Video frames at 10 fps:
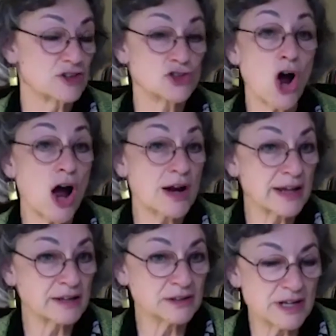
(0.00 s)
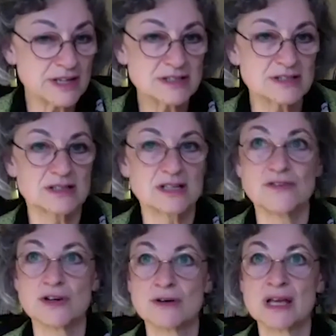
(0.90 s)
Talking lists, if
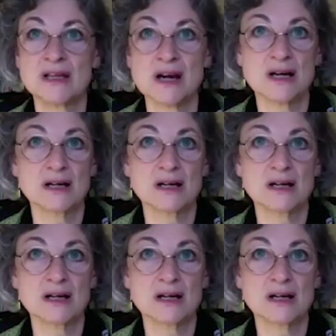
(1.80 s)
you're in a